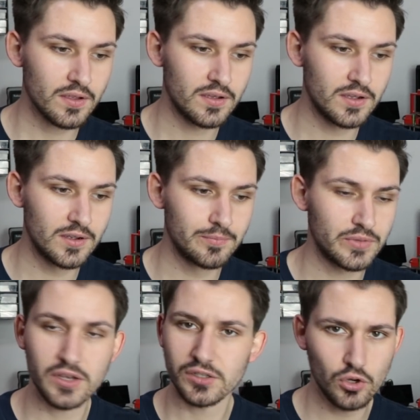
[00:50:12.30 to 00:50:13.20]

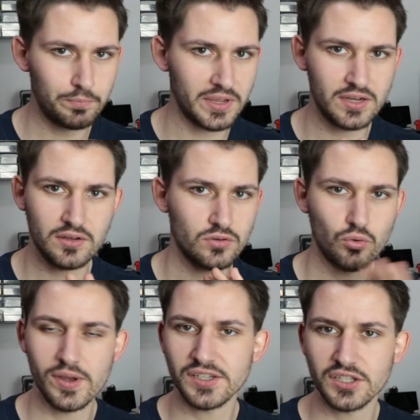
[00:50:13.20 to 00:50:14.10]
There's no big
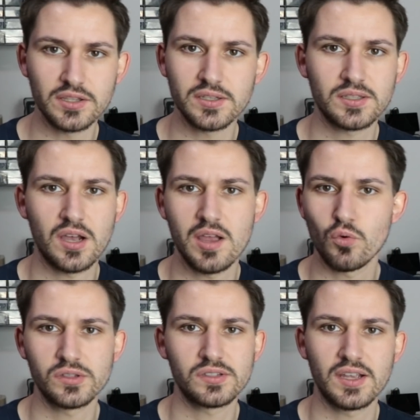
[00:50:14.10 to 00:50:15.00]
question this time.
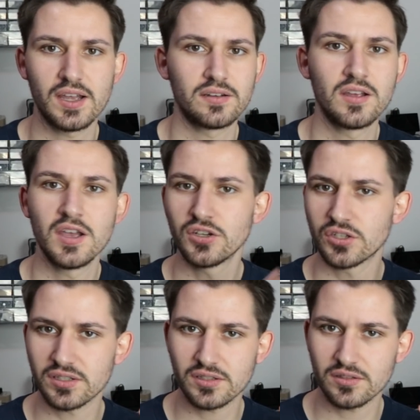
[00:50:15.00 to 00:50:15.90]
Once again,
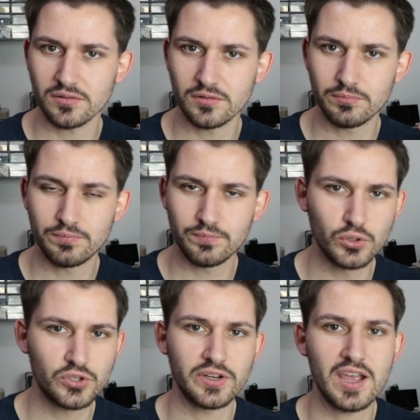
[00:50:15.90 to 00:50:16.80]
just
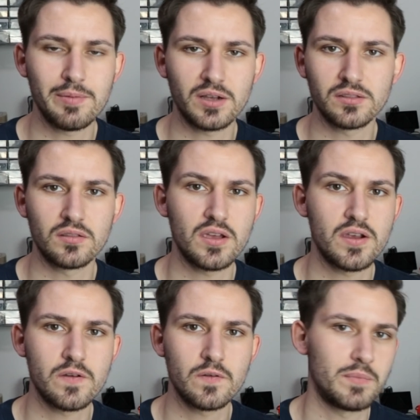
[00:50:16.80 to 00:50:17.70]
put your name under
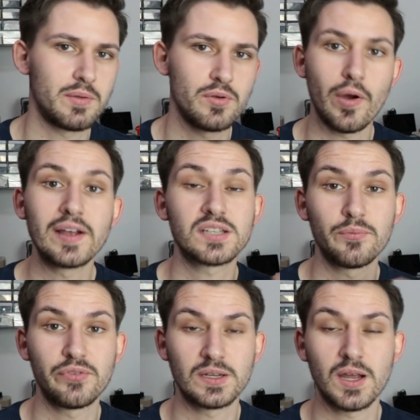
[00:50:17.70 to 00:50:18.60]
there, maybe write
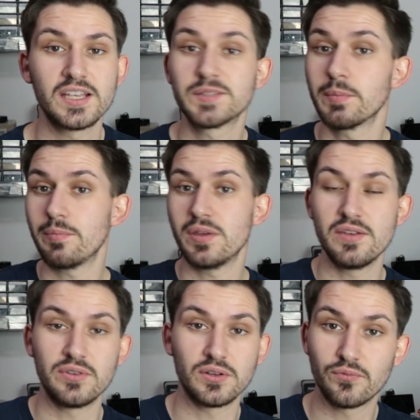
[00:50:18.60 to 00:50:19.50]
something nice, maybe
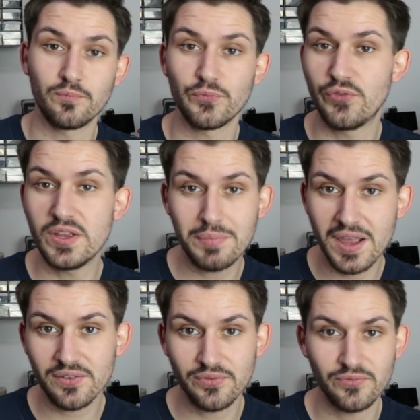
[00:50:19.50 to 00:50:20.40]
even
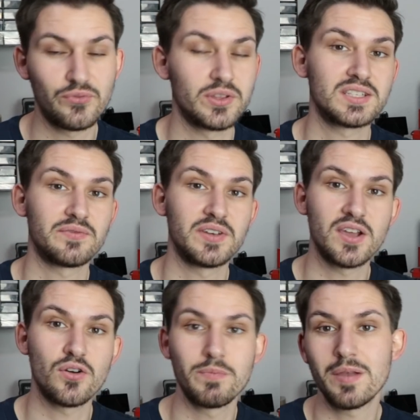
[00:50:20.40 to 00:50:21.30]
feedback for this
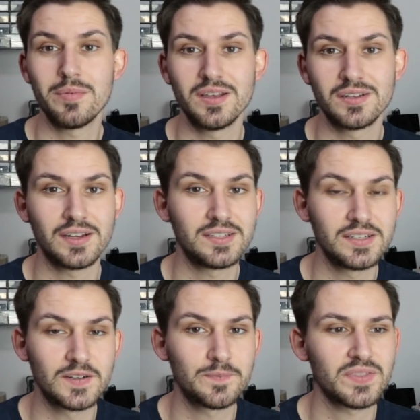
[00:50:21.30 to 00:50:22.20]
video, maybe an
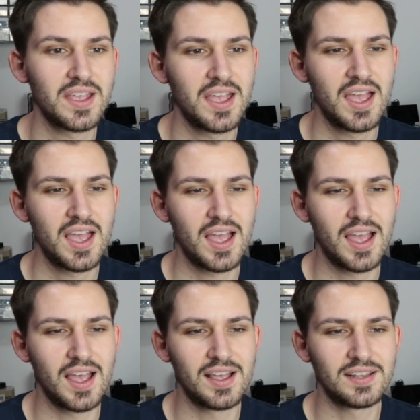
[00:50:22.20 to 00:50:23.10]
idea,
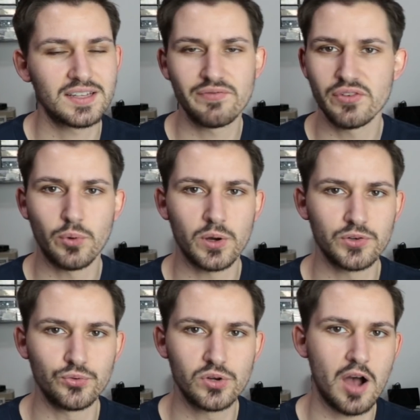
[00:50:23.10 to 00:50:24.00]
and everyone
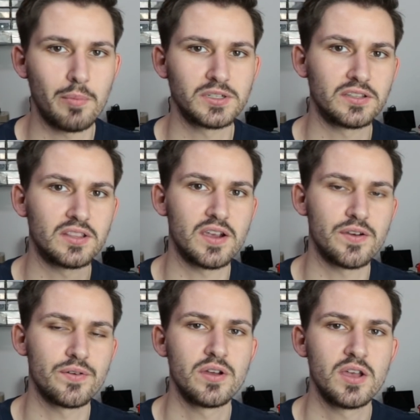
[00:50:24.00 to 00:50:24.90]
who commented
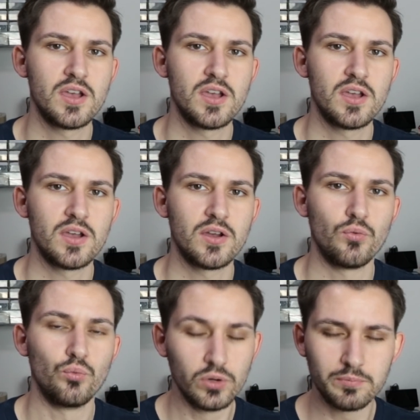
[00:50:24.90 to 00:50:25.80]
there
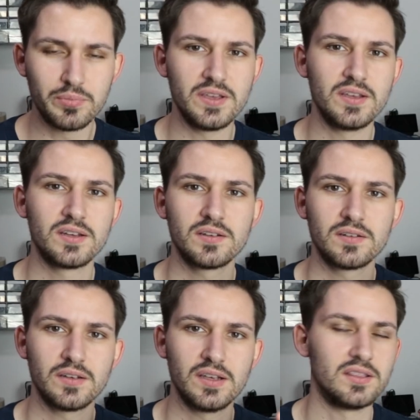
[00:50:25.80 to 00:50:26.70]
will be
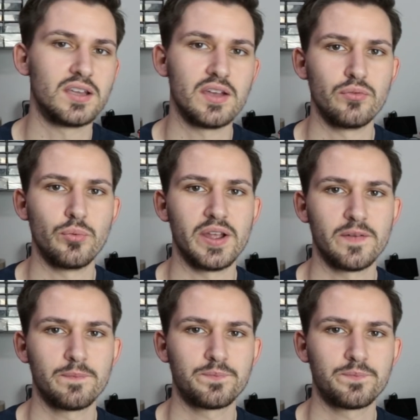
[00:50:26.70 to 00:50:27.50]
in the giveaway.